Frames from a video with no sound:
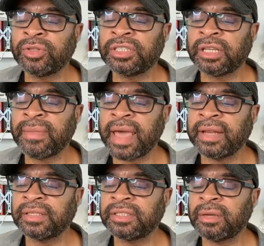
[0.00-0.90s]

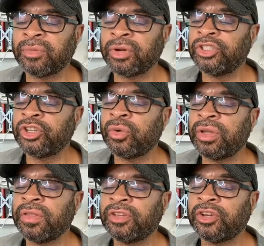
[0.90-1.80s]
schematic summary
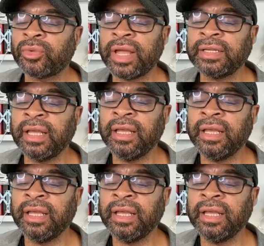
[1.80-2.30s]
showing the direct